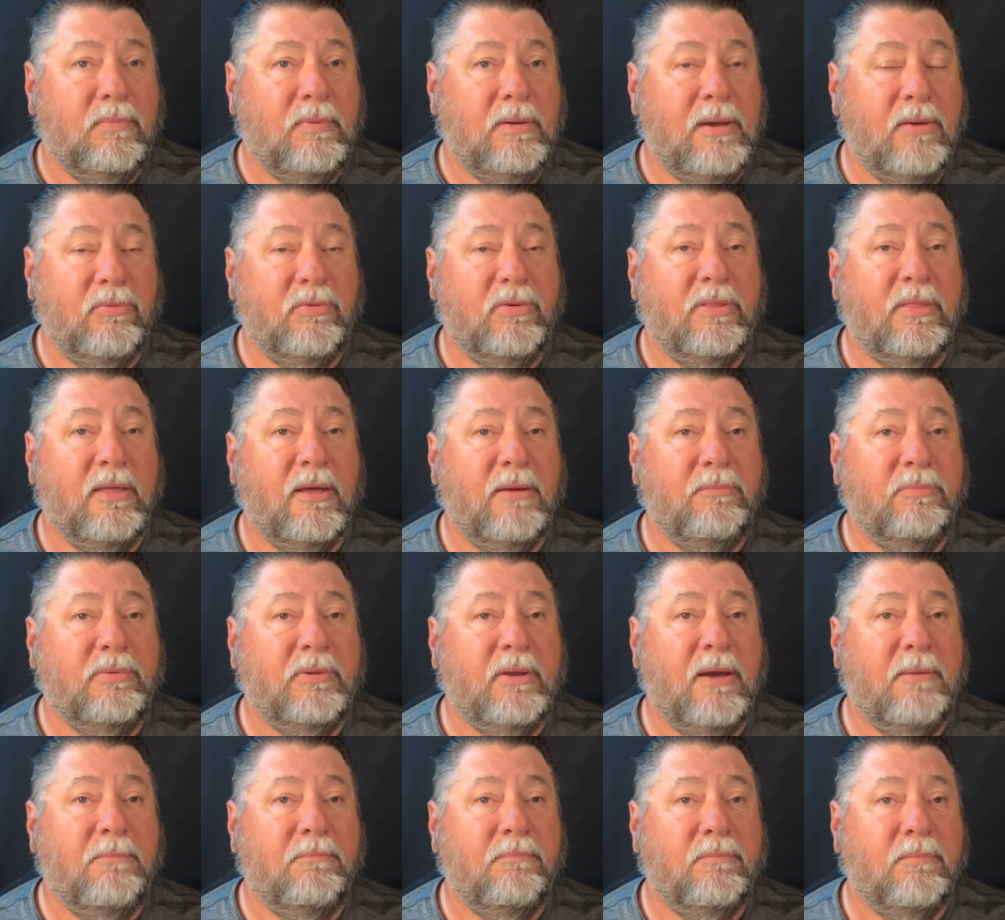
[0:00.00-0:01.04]
Give us a thumbs
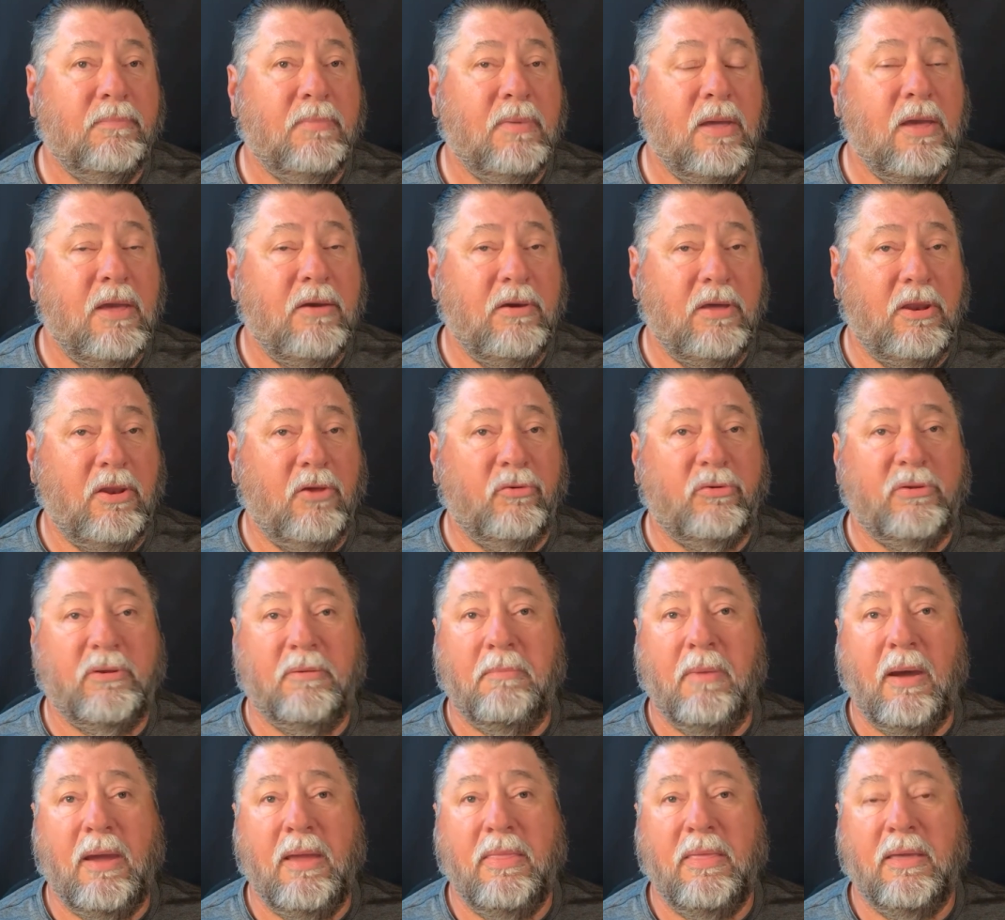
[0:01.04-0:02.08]
up. You know
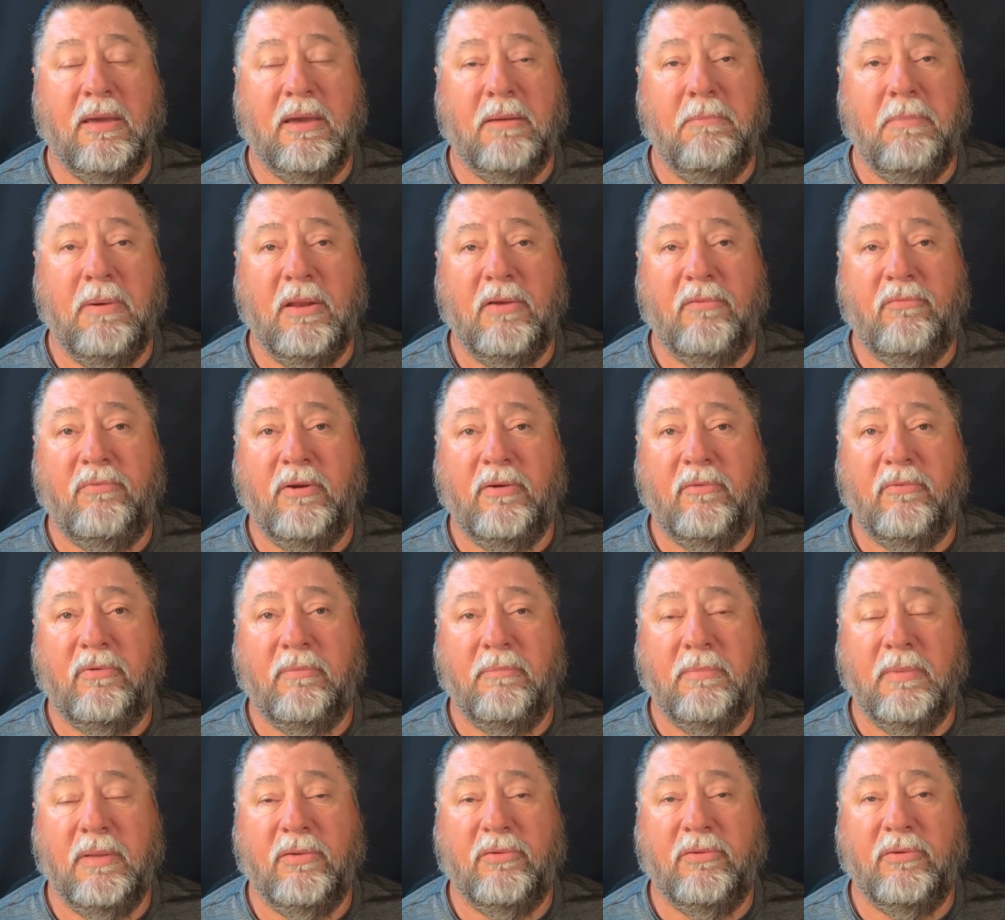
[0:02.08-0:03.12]
somebody that could benefit
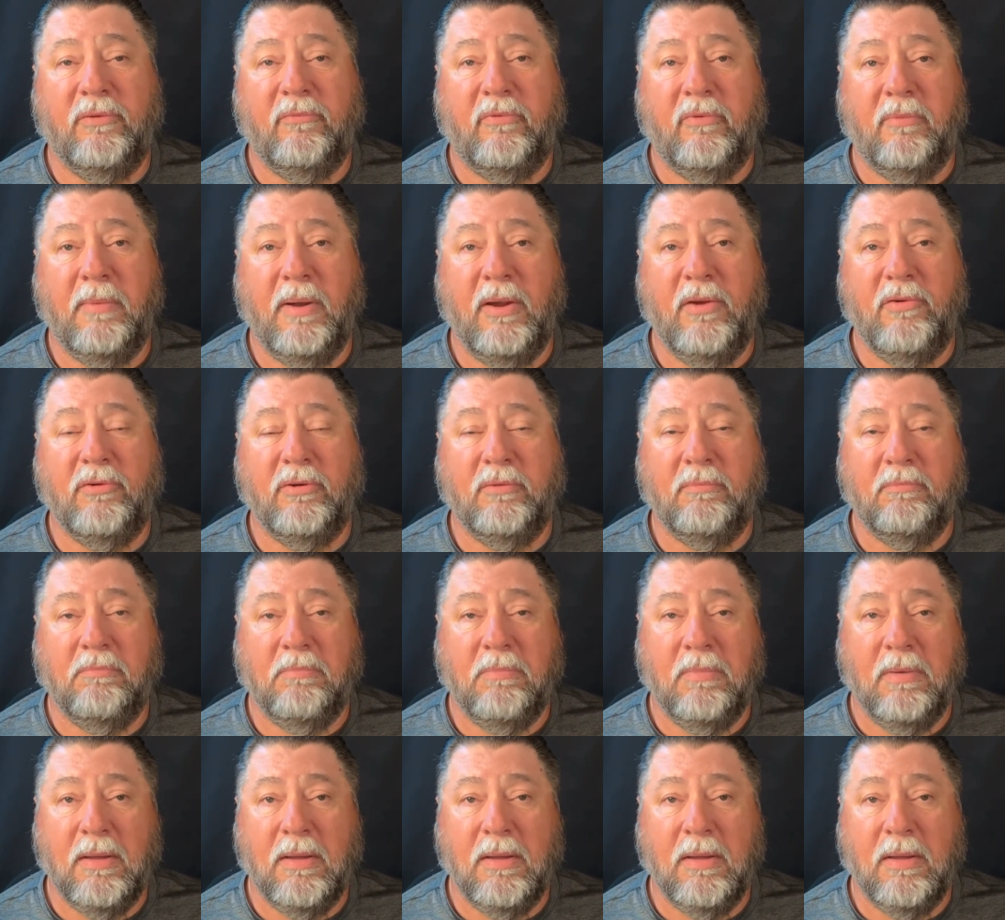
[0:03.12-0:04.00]
from this information?